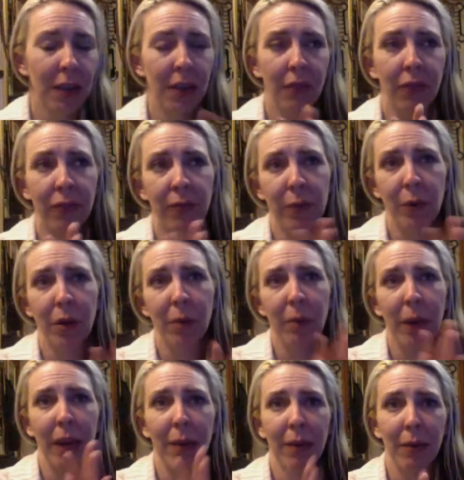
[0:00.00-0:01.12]
and for
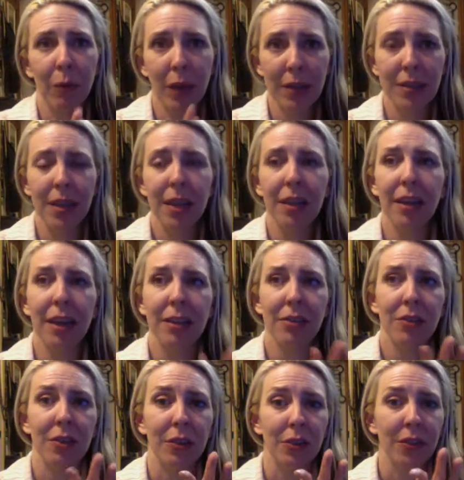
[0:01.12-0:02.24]
my Wednesday class,
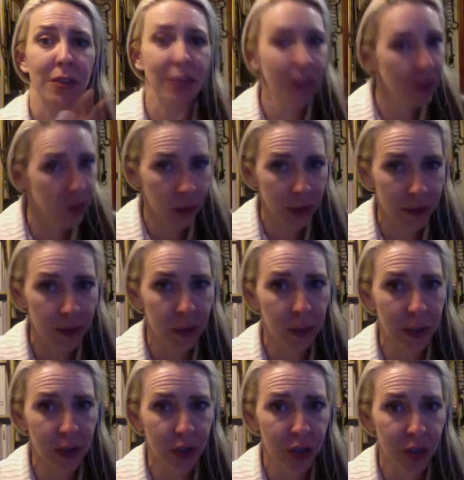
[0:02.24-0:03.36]
there's 6 short answer
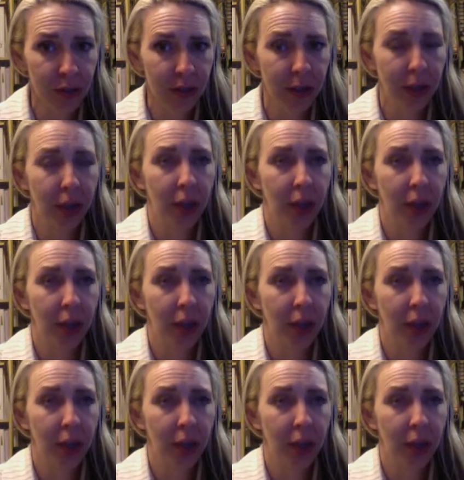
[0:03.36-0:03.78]
questions.